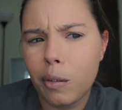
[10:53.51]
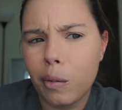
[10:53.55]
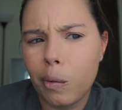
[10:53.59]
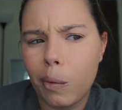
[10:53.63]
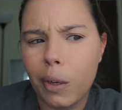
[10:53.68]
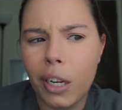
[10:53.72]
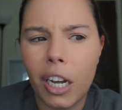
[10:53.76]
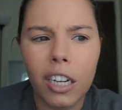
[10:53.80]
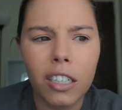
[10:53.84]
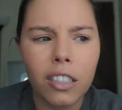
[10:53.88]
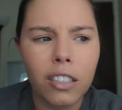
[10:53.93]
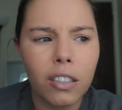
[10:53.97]

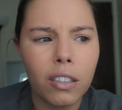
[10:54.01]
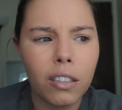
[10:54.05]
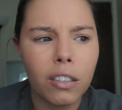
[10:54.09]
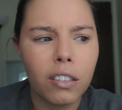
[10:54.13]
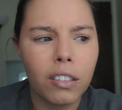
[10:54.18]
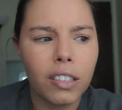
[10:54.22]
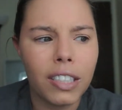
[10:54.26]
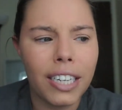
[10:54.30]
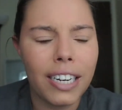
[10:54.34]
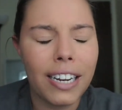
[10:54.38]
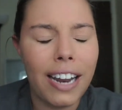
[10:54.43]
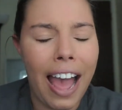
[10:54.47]
We also
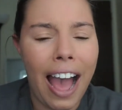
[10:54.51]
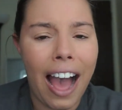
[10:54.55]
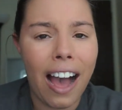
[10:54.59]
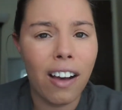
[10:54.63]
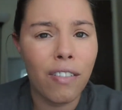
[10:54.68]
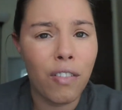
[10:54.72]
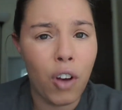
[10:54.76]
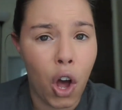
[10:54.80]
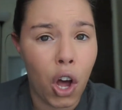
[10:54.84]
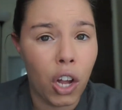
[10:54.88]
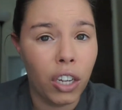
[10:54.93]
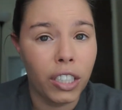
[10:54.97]
didn't
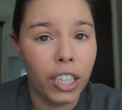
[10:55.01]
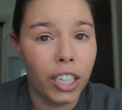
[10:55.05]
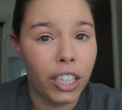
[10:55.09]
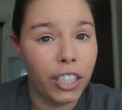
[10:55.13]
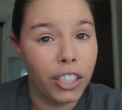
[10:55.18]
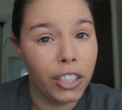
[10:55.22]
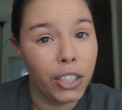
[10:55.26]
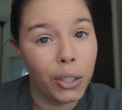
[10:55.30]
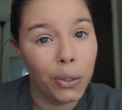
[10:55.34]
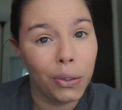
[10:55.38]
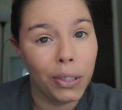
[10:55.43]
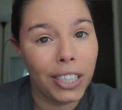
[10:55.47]
have all day
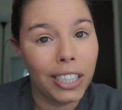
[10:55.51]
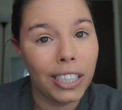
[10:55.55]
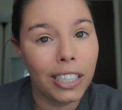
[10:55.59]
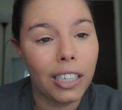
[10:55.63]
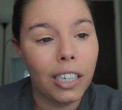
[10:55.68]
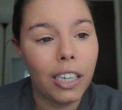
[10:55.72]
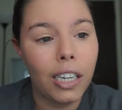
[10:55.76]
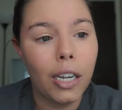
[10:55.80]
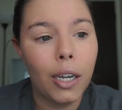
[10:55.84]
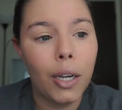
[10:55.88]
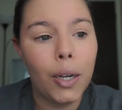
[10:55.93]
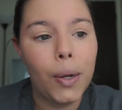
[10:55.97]
to do it,
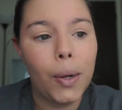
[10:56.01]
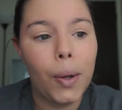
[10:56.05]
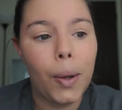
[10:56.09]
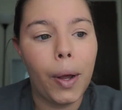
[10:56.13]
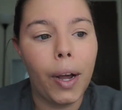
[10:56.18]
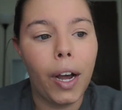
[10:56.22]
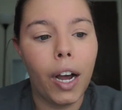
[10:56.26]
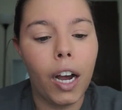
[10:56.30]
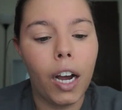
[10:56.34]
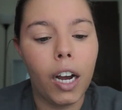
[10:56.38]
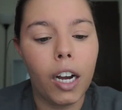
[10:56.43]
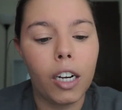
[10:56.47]

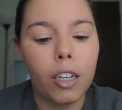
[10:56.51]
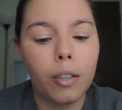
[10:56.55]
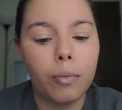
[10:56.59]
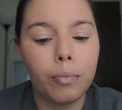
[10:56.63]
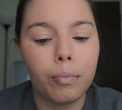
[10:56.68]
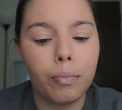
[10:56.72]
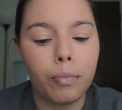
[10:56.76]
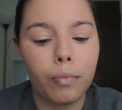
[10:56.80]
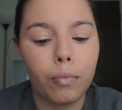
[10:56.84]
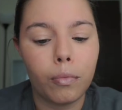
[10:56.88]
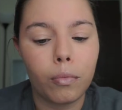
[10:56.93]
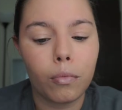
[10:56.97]

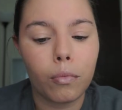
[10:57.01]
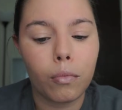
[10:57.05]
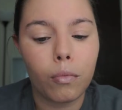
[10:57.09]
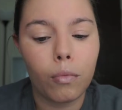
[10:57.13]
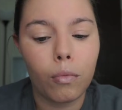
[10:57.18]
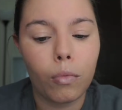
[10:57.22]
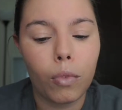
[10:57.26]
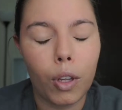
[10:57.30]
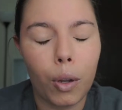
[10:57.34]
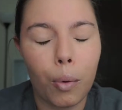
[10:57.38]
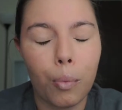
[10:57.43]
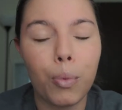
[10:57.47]

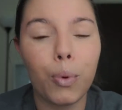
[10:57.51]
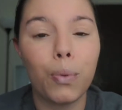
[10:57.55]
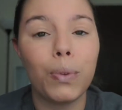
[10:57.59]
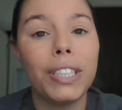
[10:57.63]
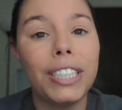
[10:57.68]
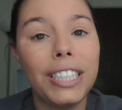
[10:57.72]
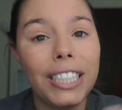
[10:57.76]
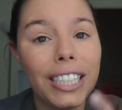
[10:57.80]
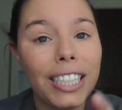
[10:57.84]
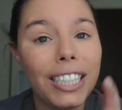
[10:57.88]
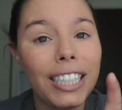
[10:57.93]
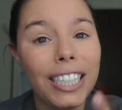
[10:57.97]
but we
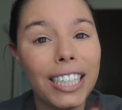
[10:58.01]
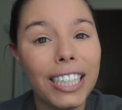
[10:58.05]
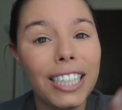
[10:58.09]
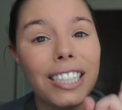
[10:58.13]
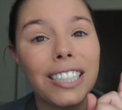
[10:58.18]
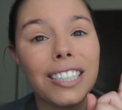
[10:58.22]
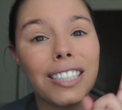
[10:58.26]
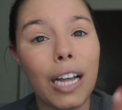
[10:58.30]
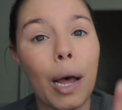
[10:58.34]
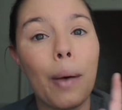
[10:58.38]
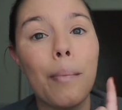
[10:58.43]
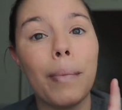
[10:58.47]
did
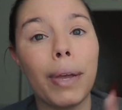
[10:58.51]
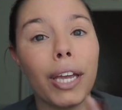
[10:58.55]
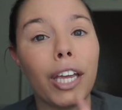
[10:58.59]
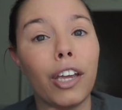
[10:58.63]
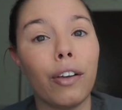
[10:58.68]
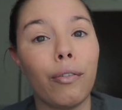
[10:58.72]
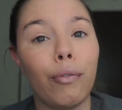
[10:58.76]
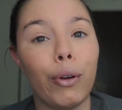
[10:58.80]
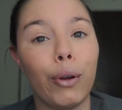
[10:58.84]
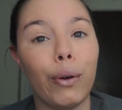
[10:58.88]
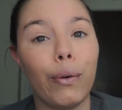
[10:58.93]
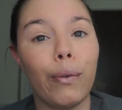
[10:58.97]
eat some
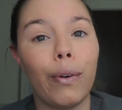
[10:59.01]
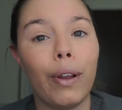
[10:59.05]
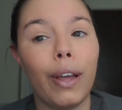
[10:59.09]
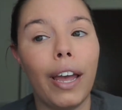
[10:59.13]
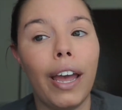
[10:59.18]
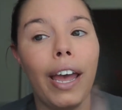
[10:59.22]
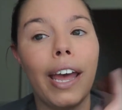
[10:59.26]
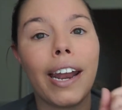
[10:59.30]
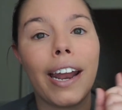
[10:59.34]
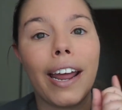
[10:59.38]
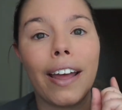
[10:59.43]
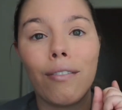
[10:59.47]
Mickey food
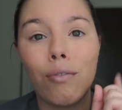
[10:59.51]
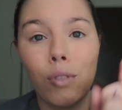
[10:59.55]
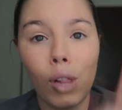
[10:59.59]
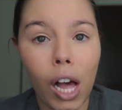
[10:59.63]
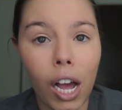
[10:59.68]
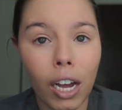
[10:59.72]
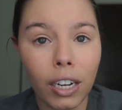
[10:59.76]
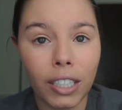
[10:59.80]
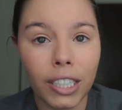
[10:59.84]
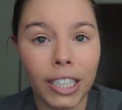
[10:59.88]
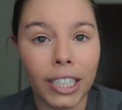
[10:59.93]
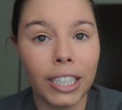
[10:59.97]
and I
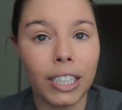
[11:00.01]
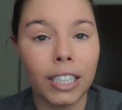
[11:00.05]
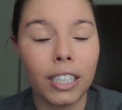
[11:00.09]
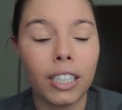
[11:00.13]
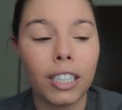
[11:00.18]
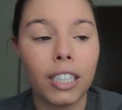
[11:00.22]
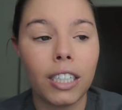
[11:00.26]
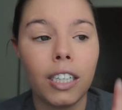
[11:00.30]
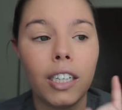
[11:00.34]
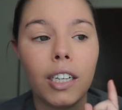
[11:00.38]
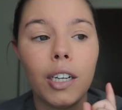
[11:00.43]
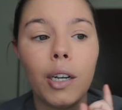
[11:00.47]
vlogged it,
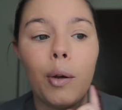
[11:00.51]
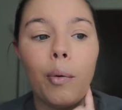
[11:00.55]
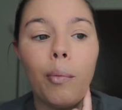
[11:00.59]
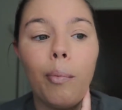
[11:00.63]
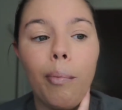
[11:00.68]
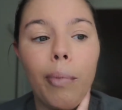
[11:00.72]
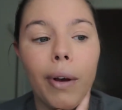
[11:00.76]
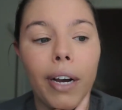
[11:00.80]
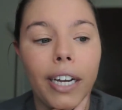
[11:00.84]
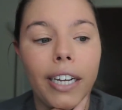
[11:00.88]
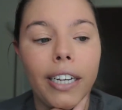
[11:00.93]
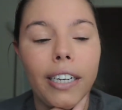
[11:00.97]

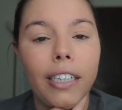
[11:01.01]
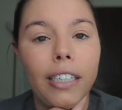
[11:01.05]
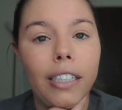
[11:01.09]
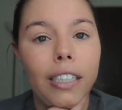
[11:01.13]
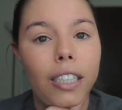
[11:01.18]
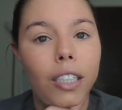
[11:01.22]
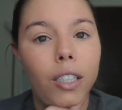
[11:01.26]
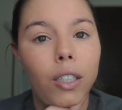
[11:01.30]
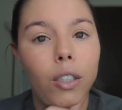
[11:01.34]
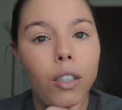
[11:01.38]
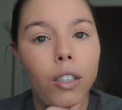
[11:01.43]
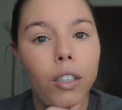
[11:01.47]
but
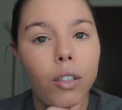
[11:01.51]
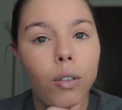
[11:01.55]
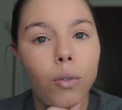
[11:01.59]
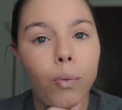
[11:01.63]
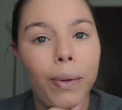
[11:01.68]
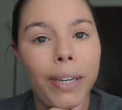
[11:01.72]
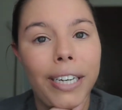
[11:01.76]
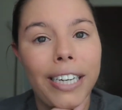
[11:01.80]
we